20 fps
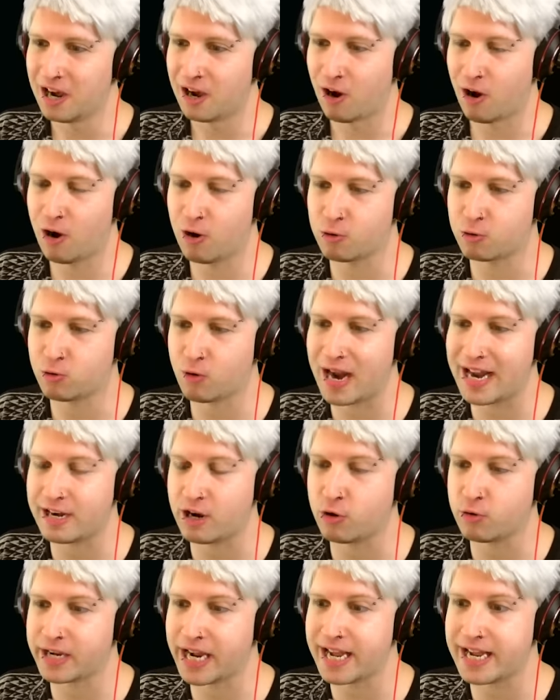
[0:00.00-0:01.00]
Oh, great.
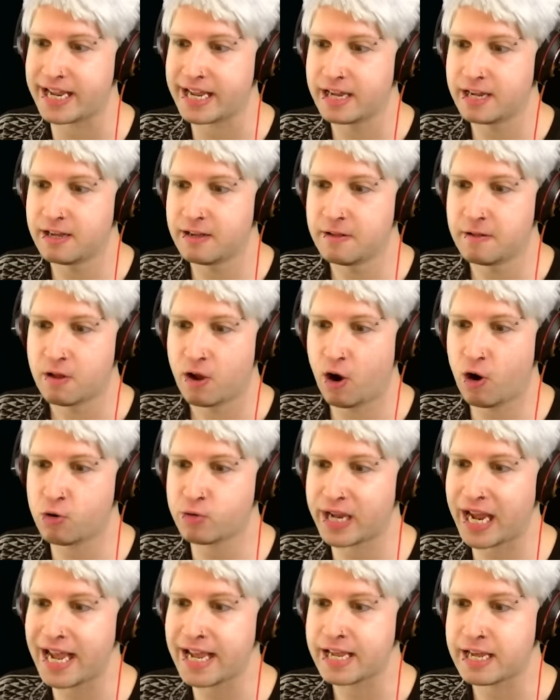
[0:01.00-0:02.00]
Okay.
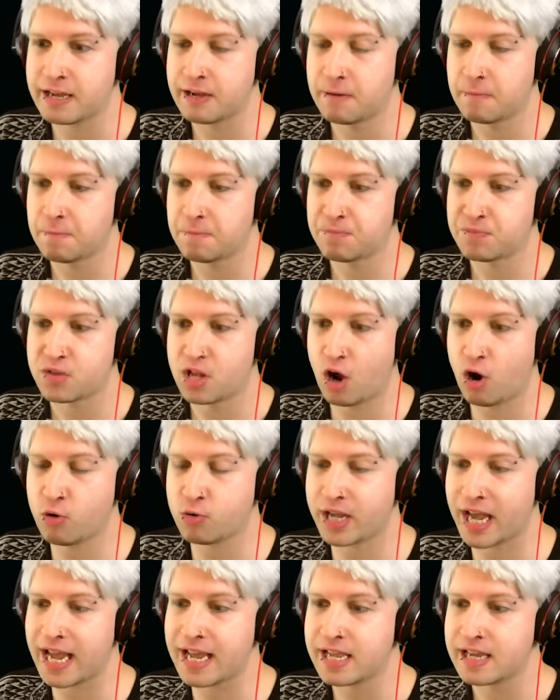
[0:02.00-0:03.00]
Okay.
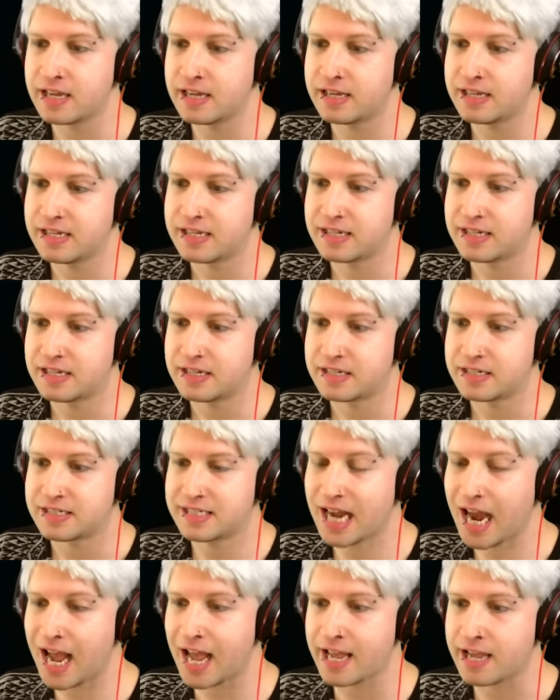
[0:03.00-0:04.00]
Okay.
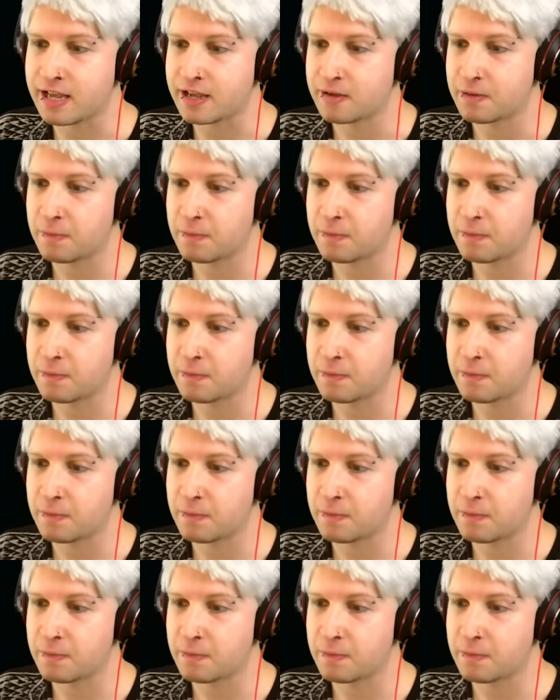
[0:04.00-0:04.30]
Die.